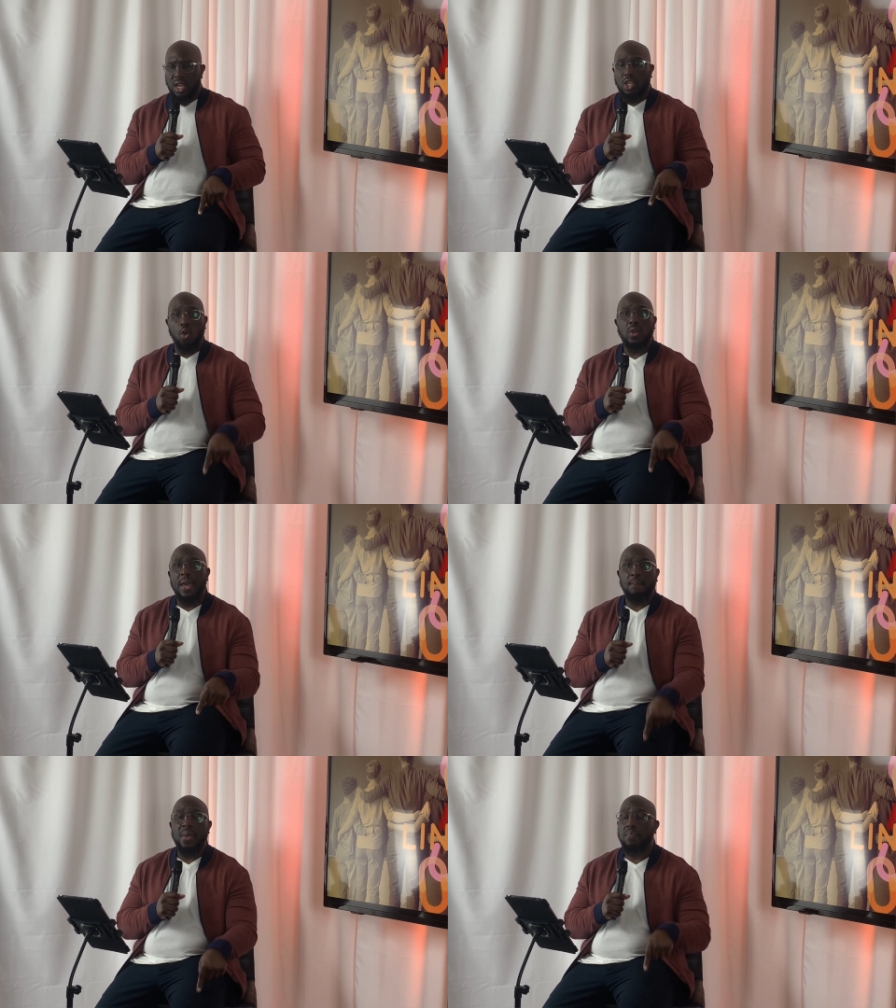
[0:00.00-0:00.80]
Don't
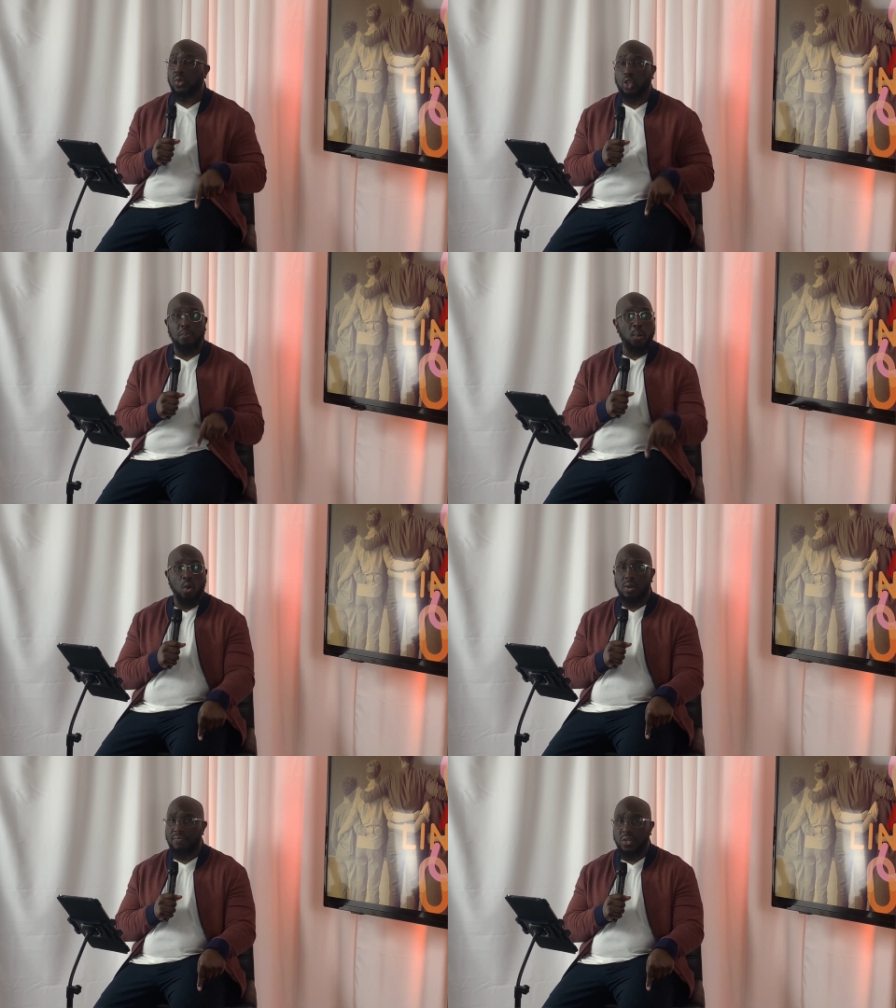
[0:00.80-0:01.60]
let people
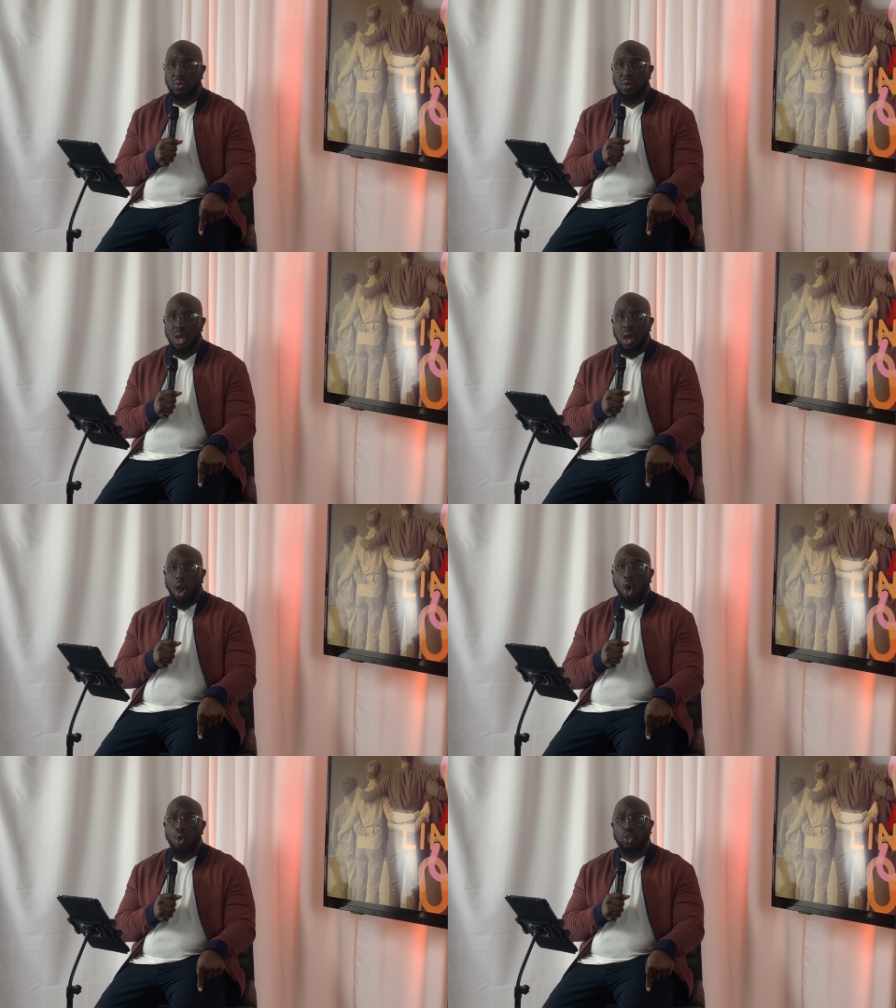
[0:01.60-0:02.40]
support of you.
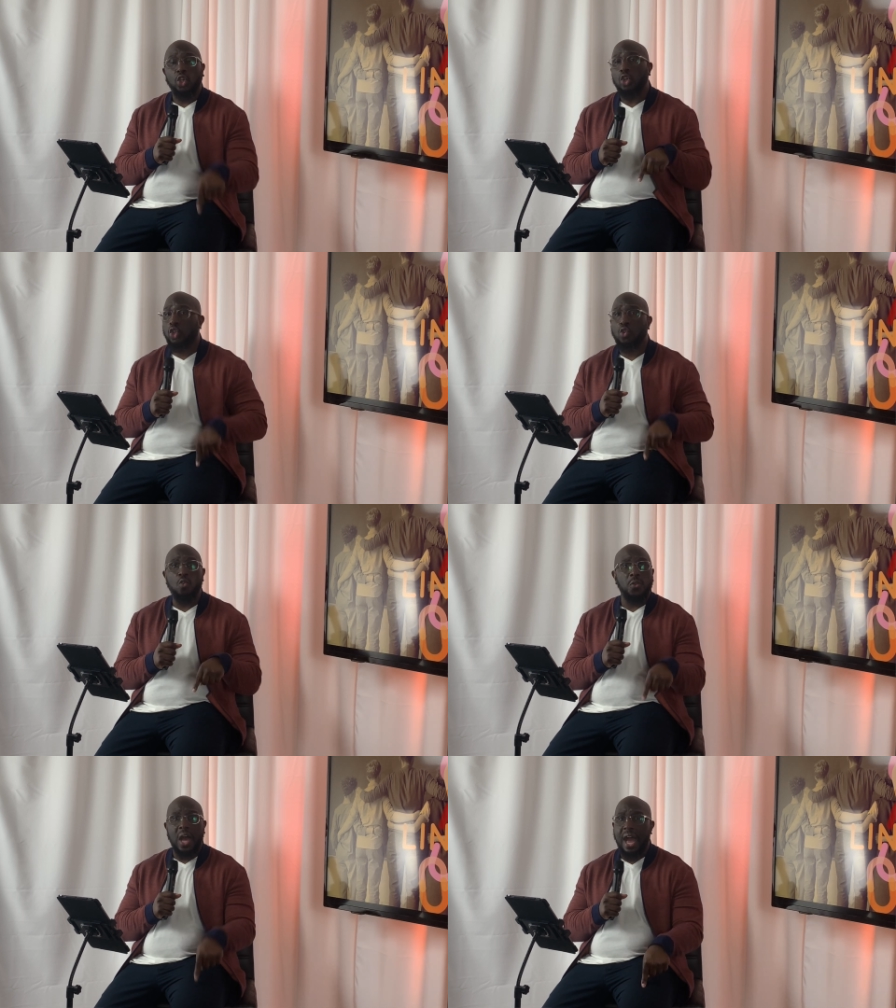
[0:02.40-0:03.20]
Hold your
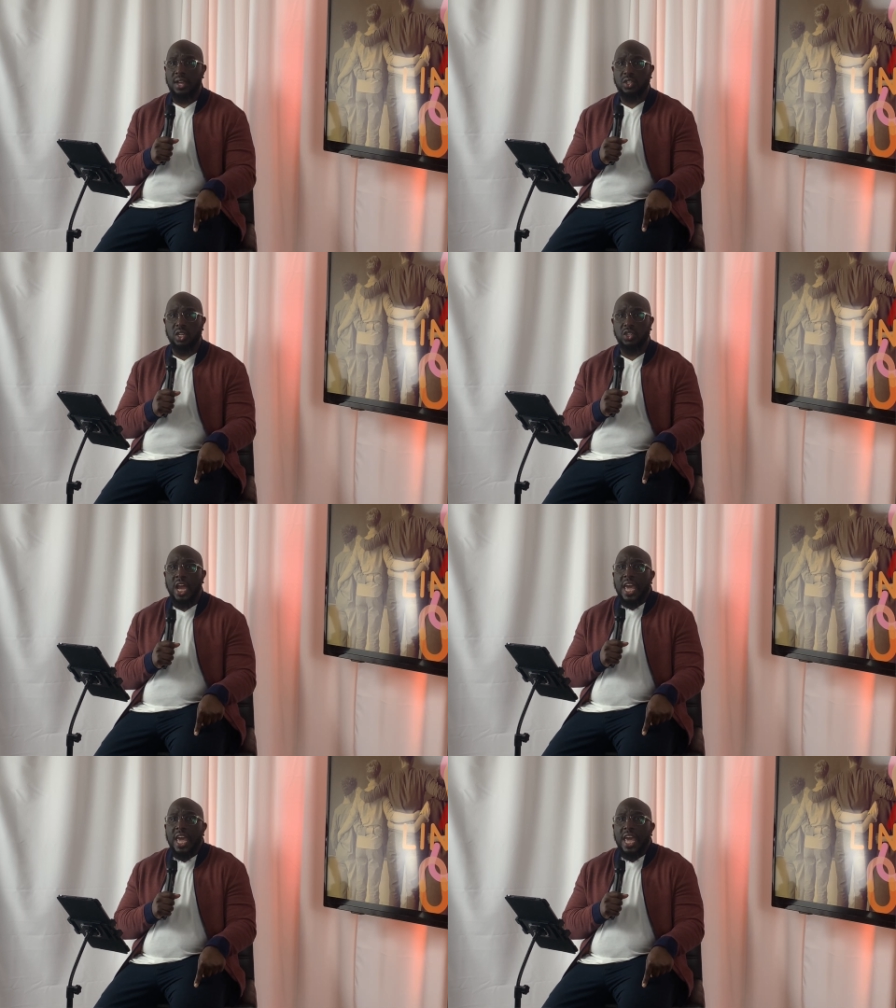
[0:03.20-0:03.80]
truth hostage.